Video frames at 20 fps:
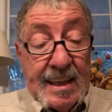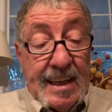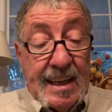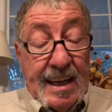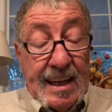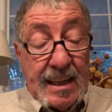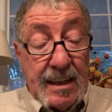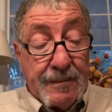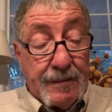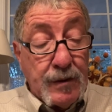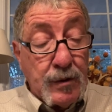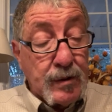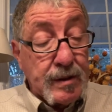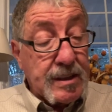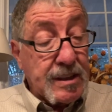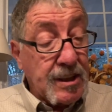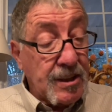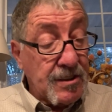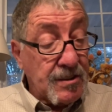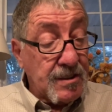And if you
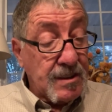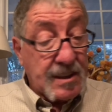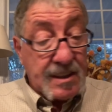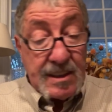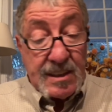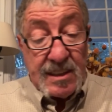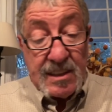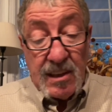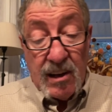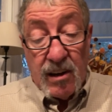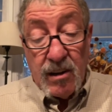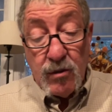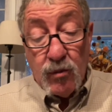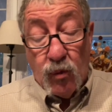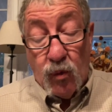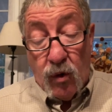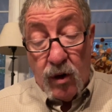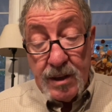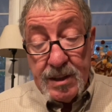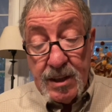would turn to Psalm
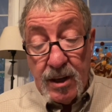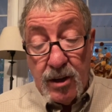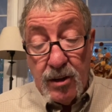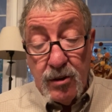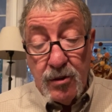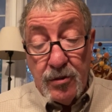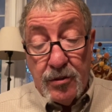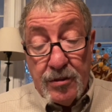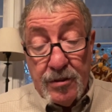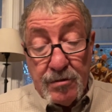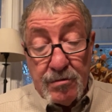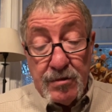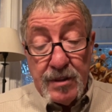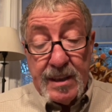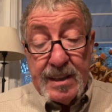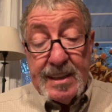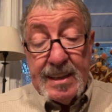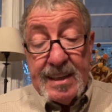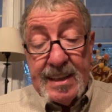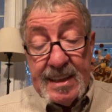
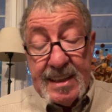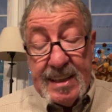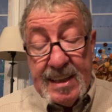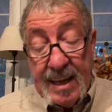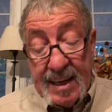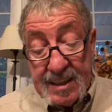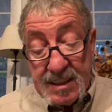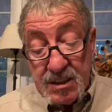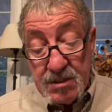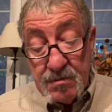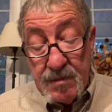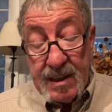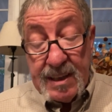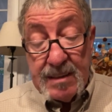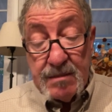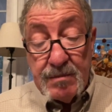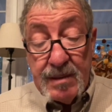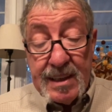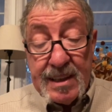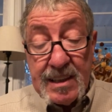103, He has
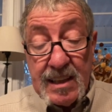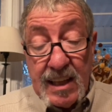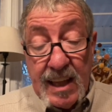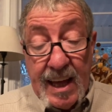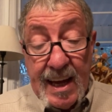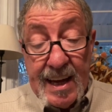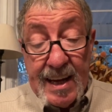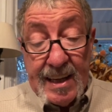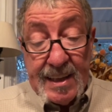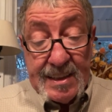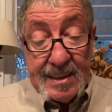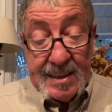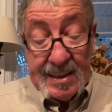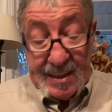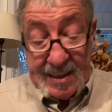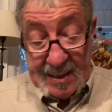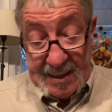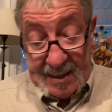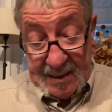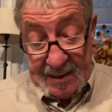made me glad.
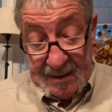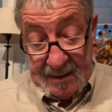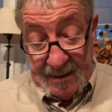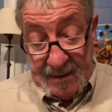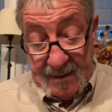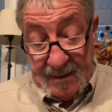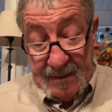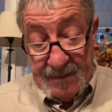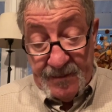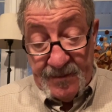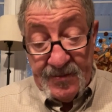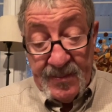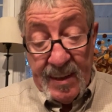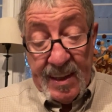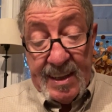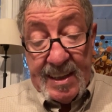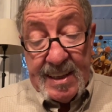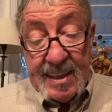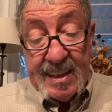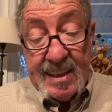
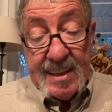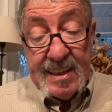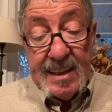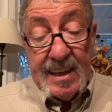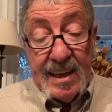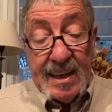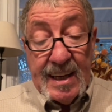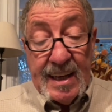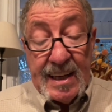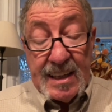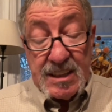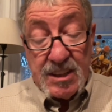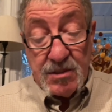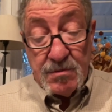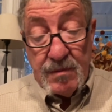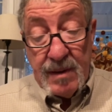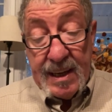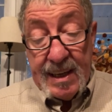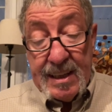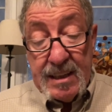He has
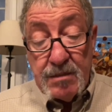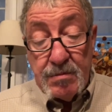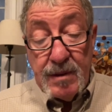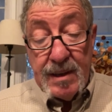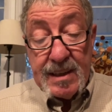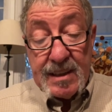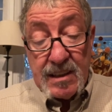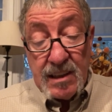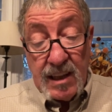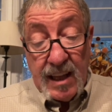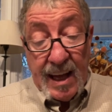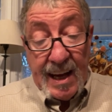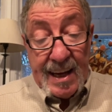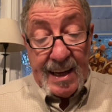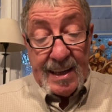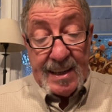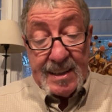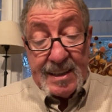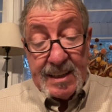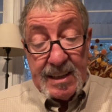made me
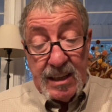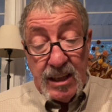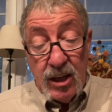glad.